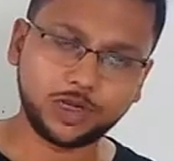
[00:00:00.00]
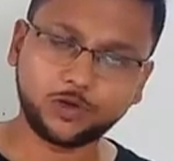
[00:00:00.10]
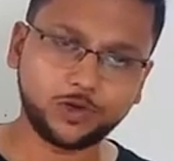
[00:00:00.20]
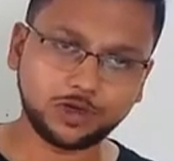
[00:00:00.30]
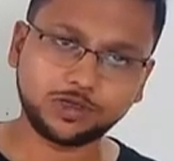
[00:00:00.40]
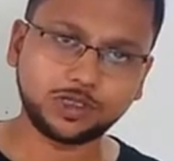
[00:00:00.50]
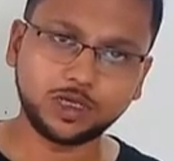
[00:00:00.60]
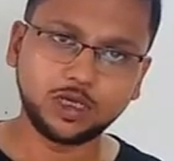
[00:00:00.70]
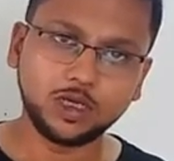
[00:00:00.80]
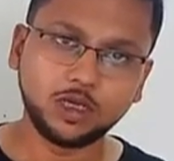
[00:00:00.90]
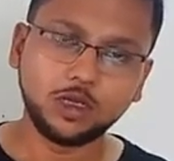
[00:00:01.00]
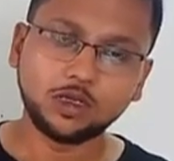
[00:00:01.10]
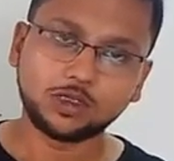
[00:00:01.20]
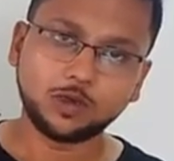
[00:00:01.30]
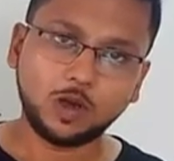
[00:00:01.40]
recruiters.
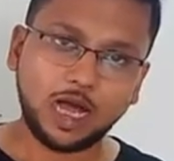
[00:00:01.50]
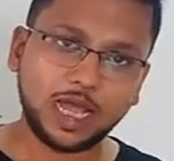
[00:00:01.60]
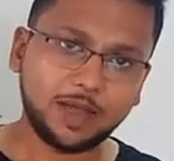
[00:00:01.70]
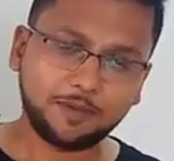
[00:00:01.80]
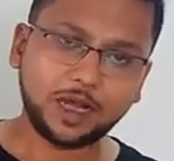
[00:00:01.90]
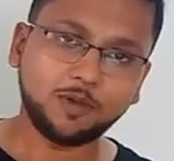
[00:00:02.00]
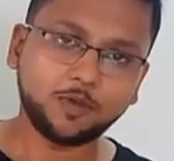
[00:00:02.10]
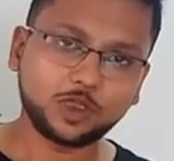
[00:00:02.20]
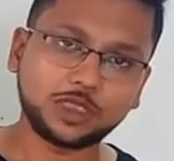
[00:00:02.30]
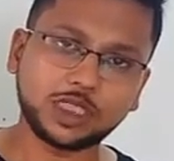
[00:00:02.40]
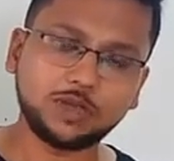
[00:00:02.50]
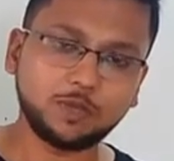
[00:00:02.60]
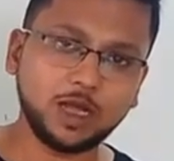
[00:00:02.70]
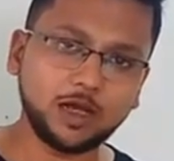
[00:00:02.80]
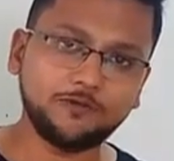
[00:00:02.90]
So I have come up with
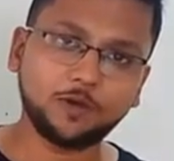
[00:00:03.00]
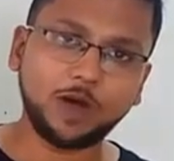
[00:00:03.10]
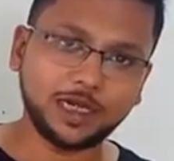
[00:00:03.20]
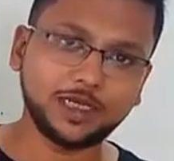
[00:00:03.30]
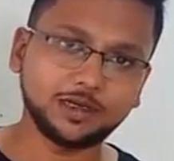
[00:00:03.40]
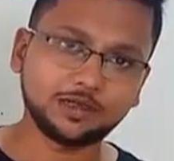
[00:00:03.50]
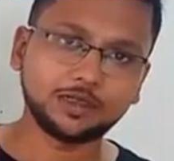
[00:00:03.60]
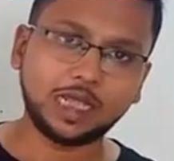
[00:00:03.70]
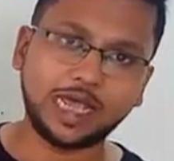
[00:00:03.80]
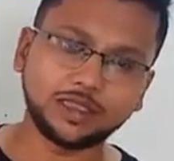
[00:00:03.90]
a few ideas,